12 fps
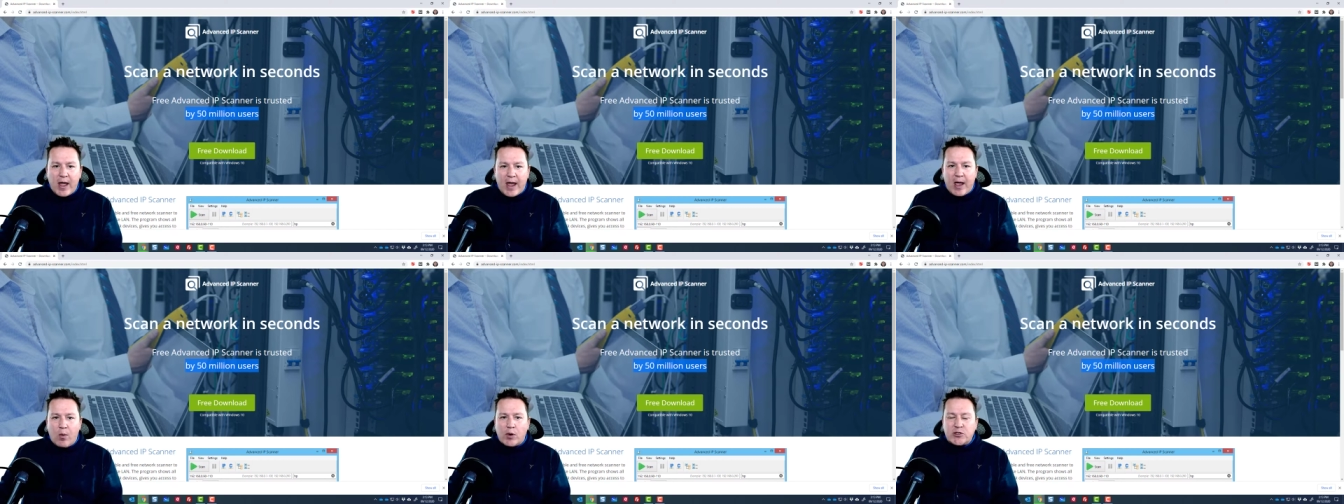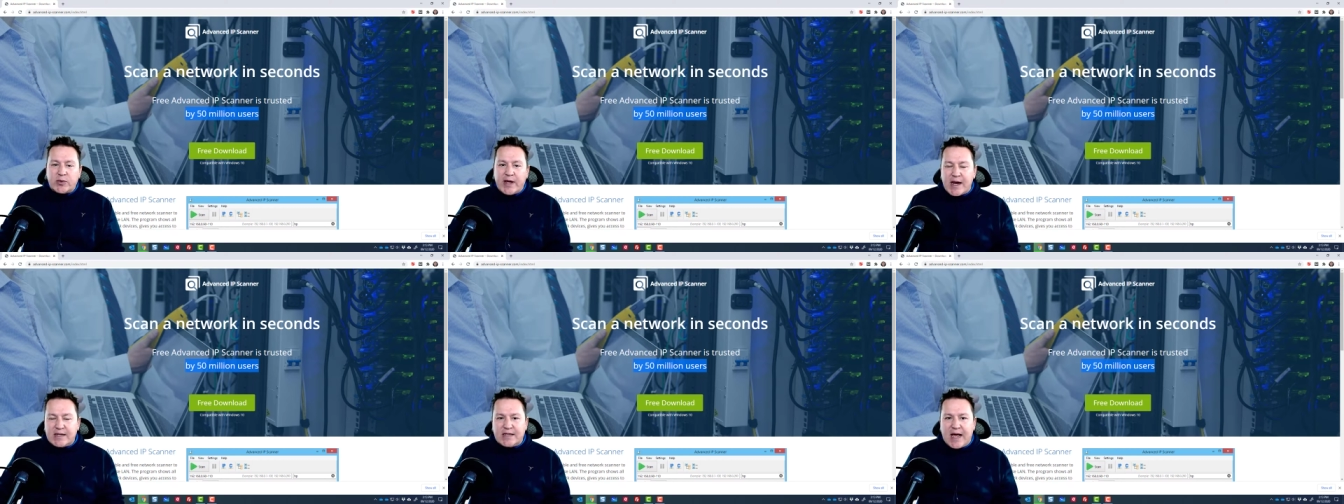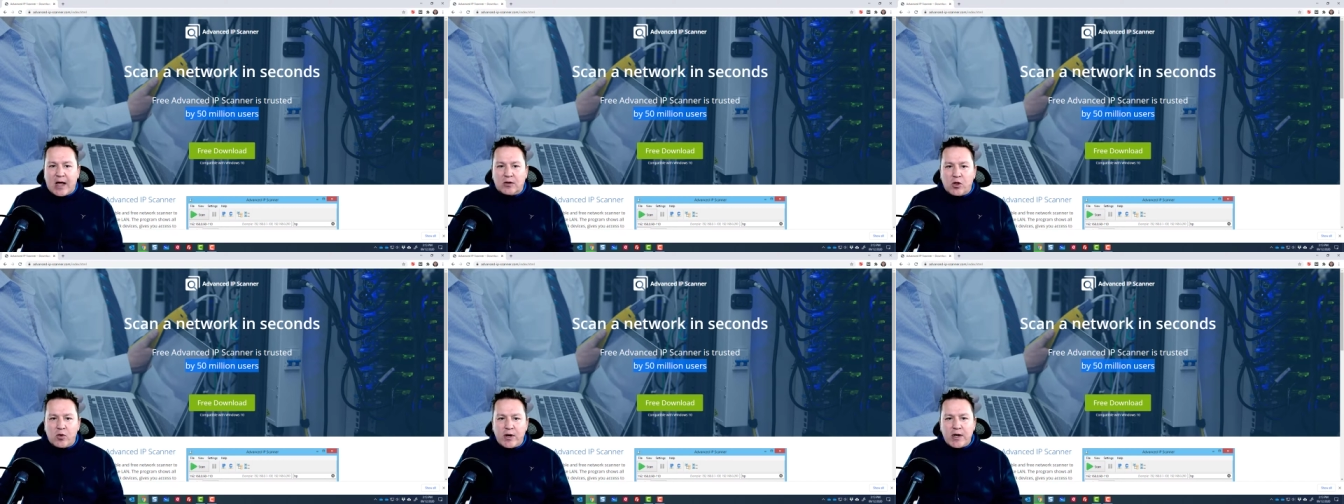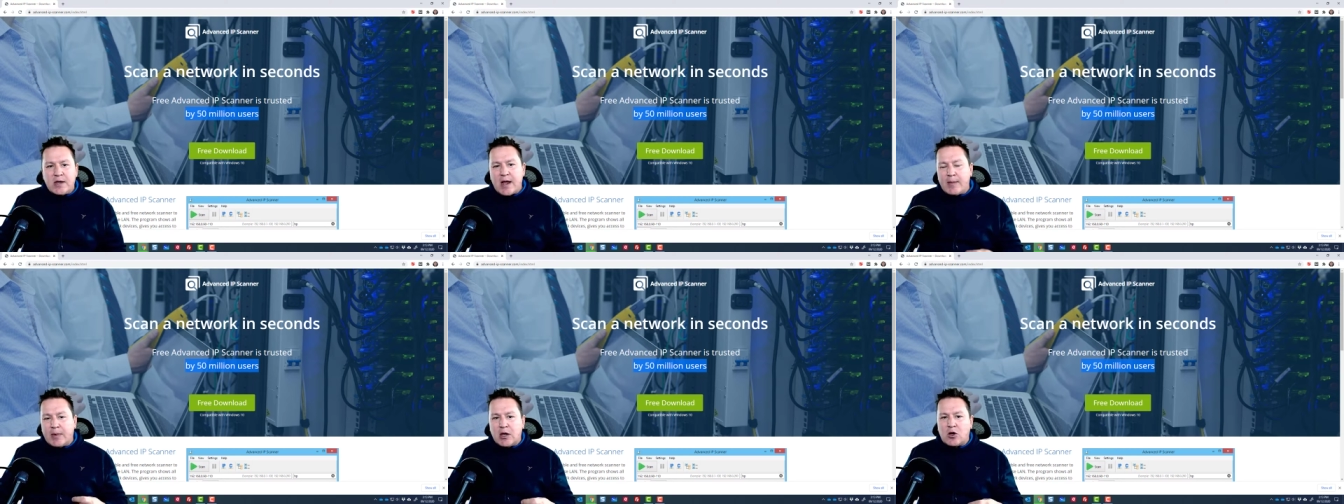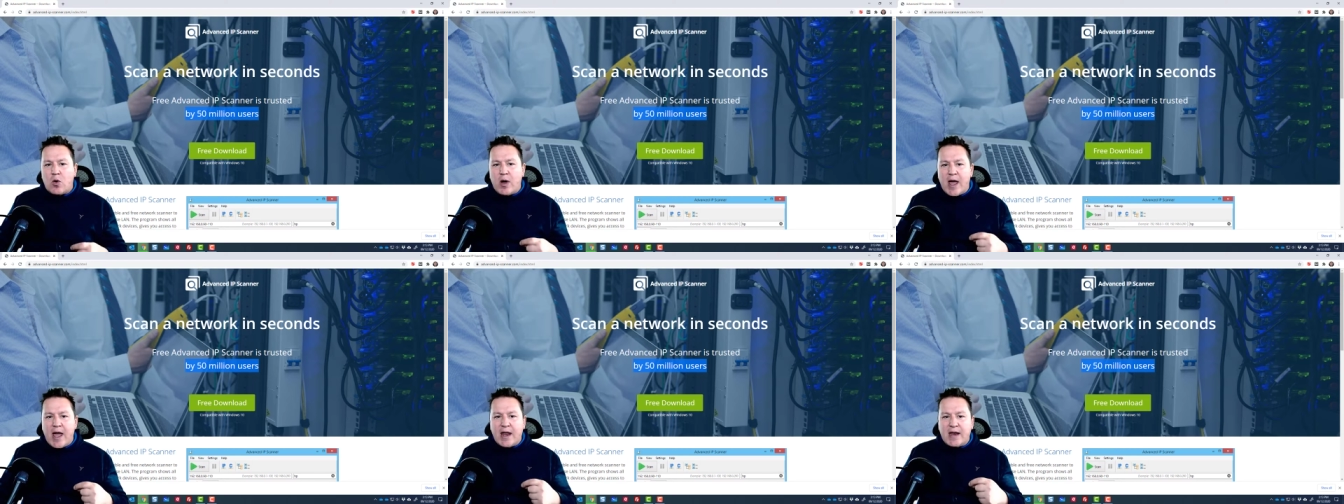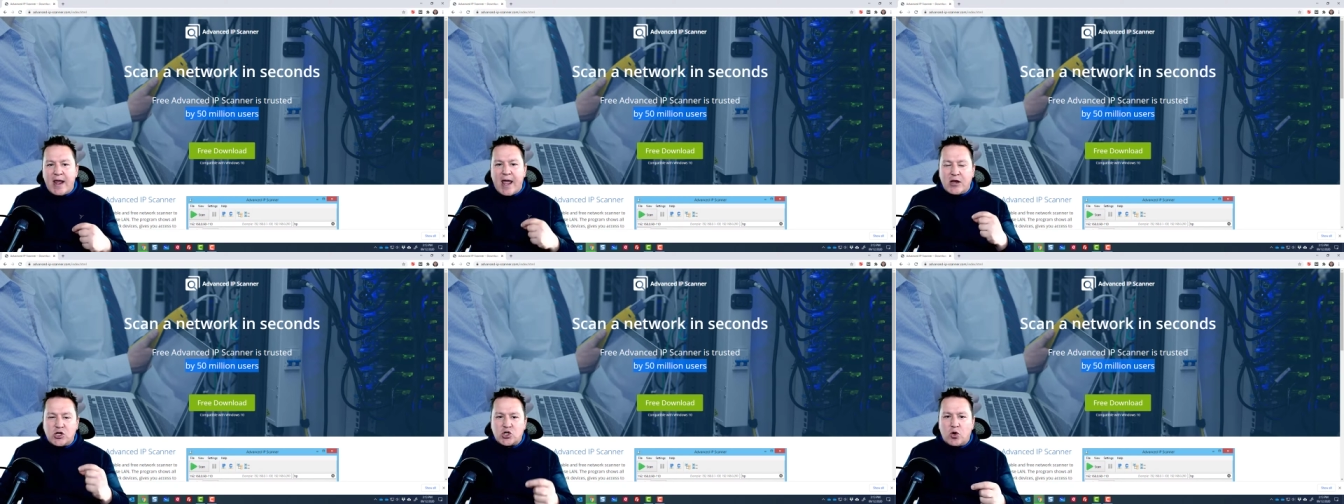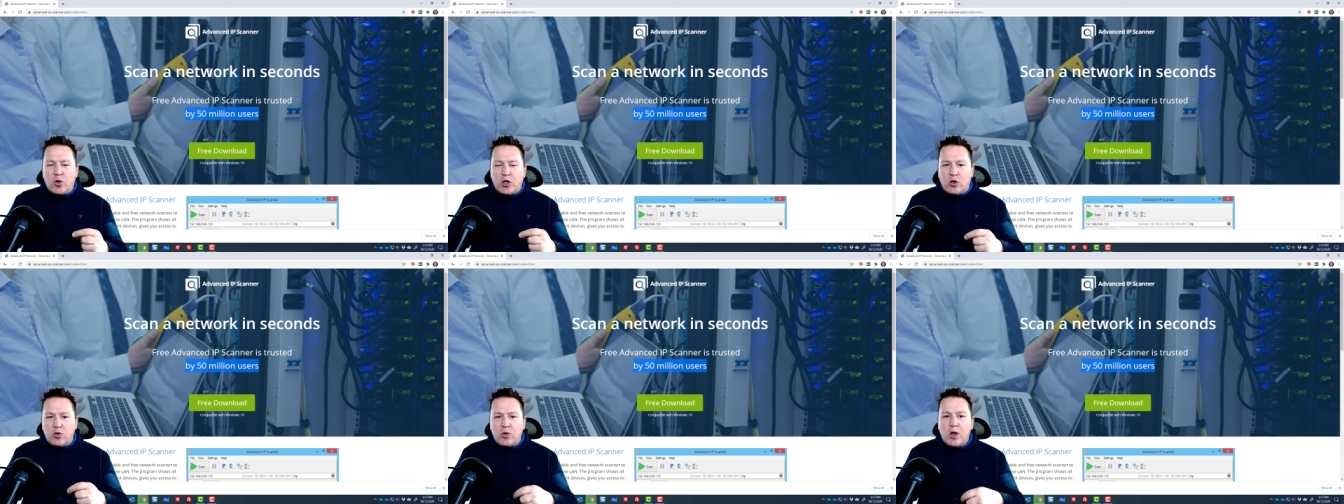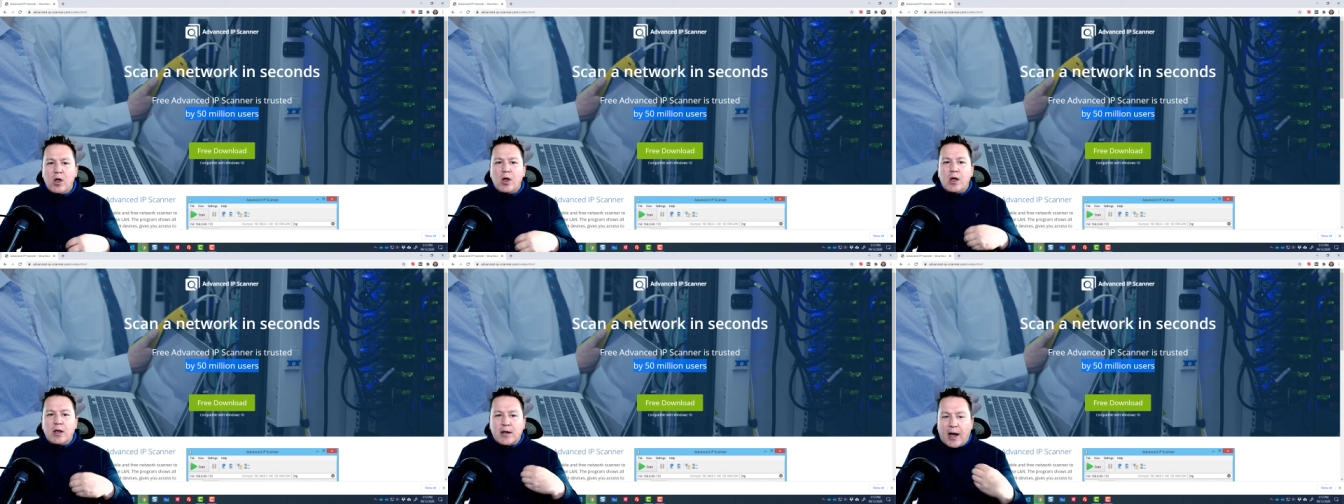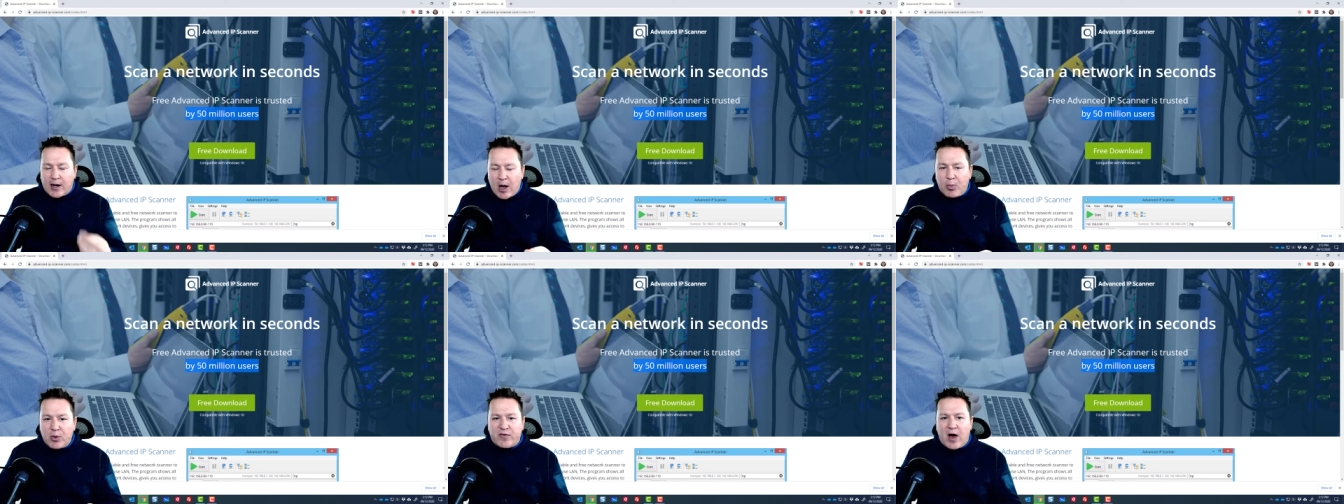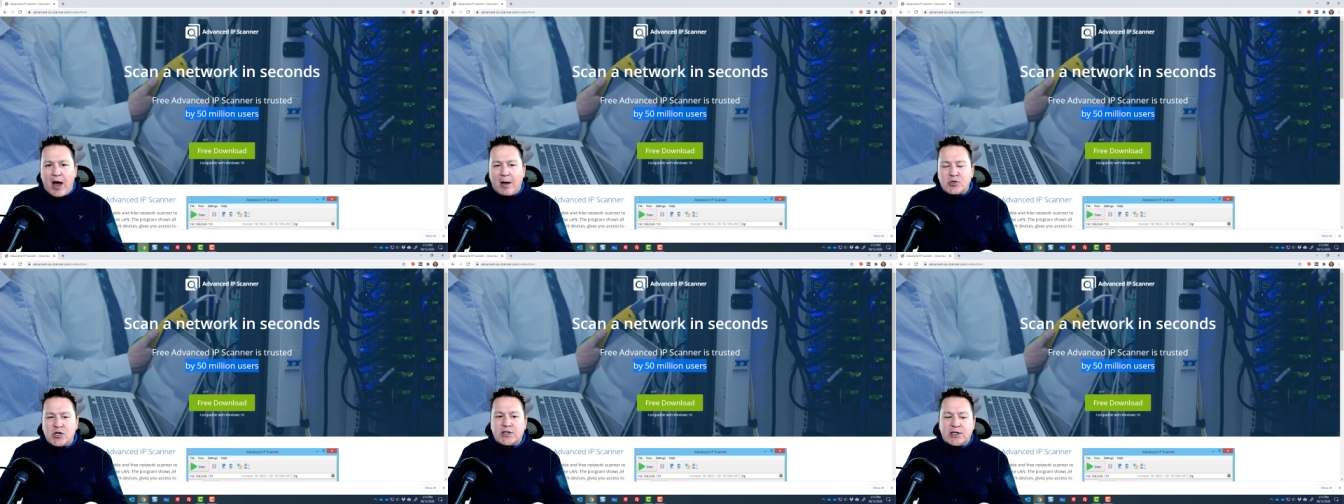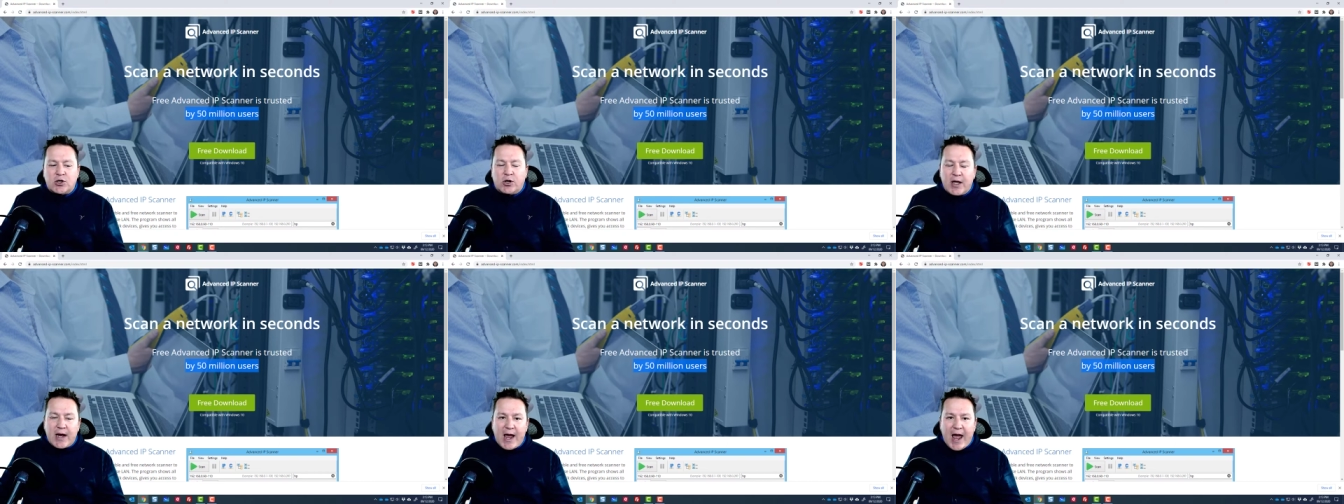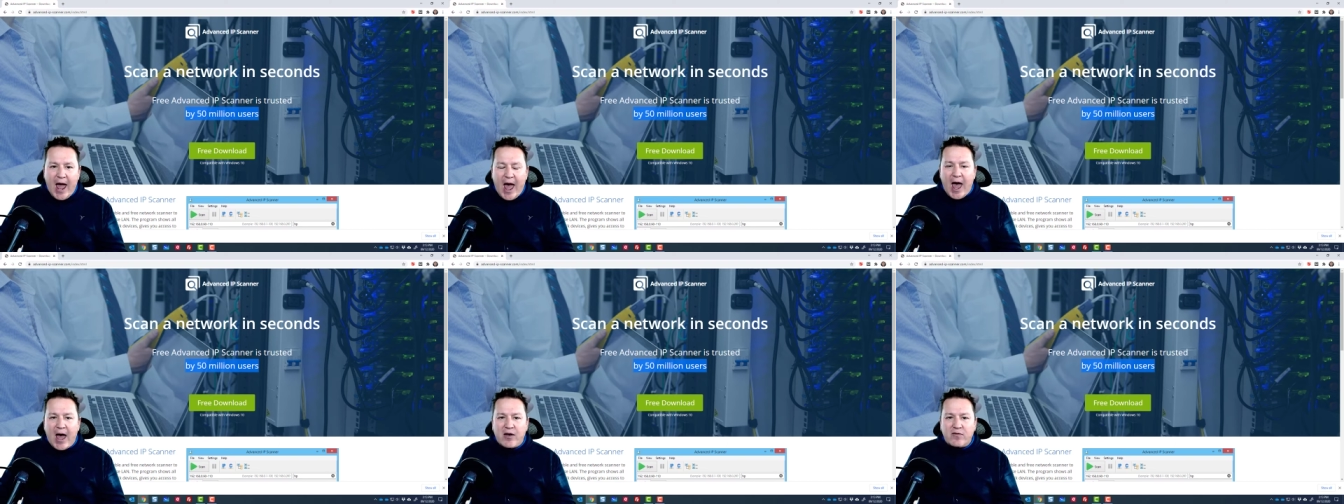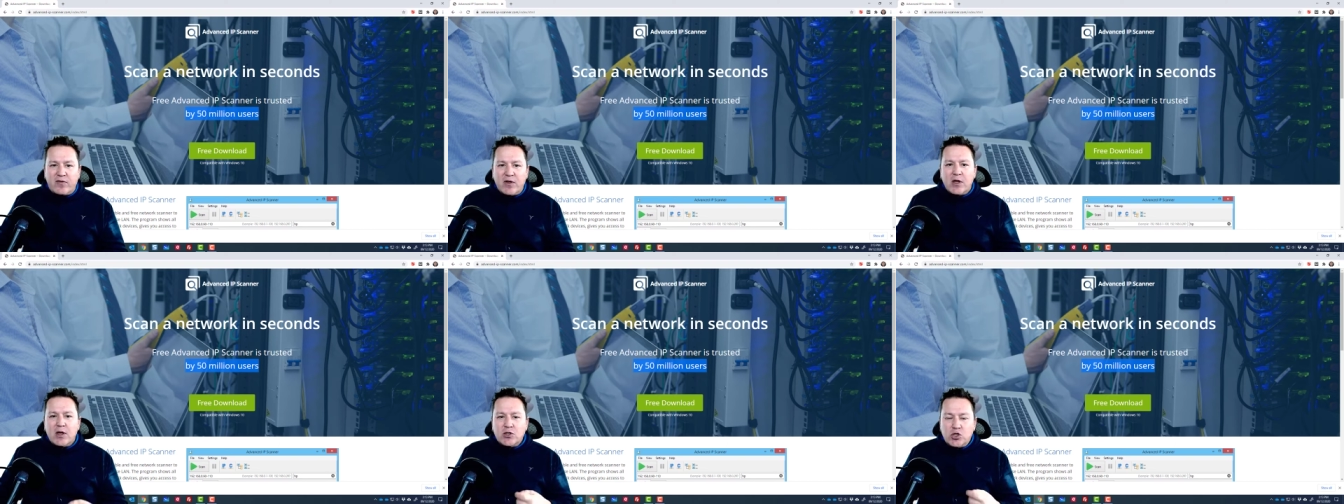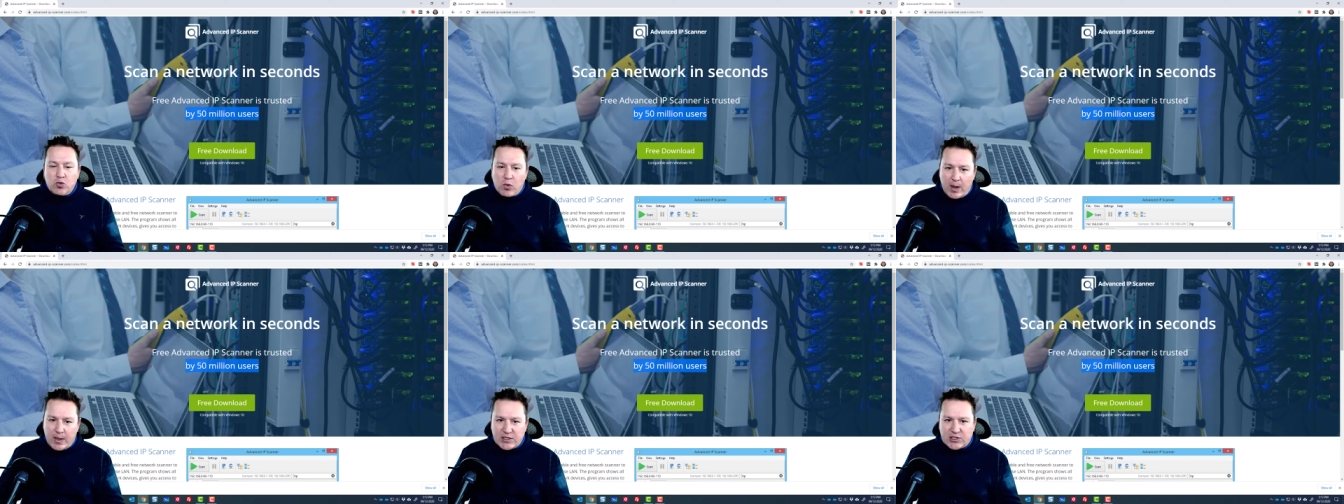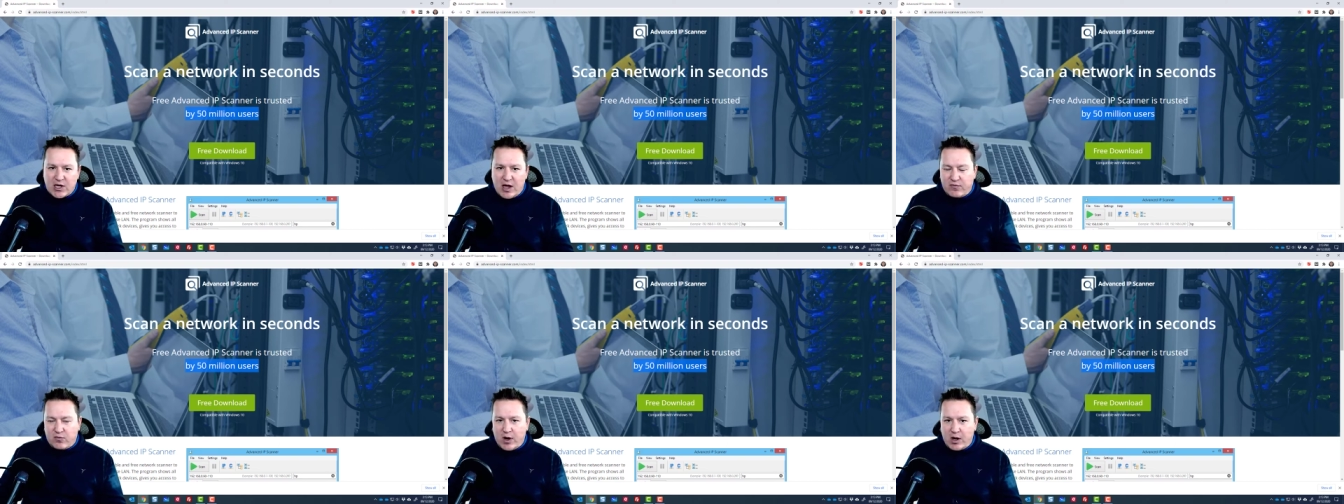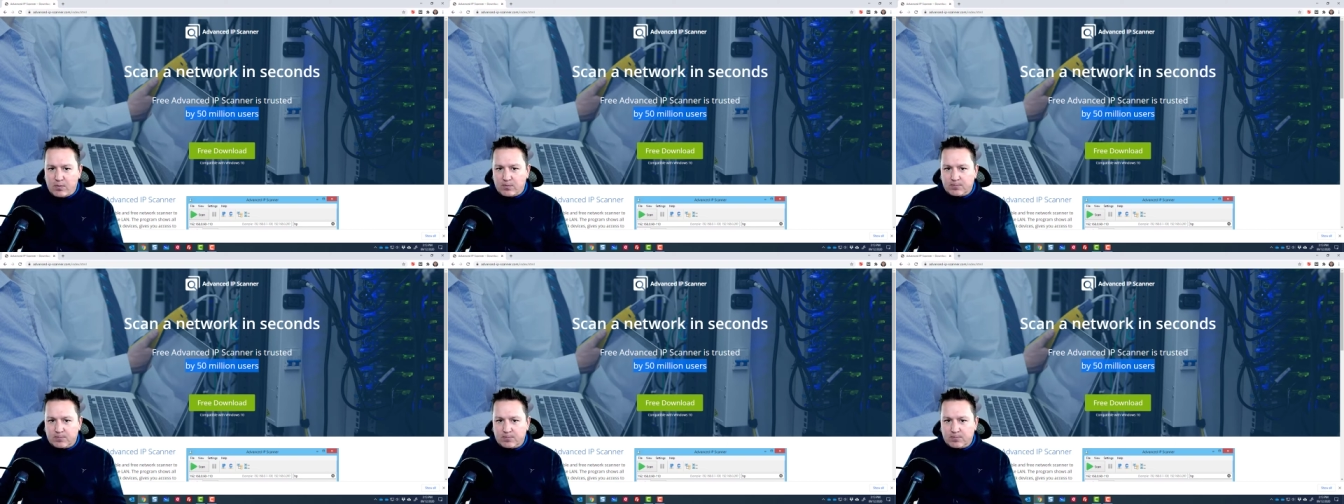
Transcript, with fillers: And once we get it downloaded, I'm going to go ahead and show you a couple of options that you're going to have to run this software.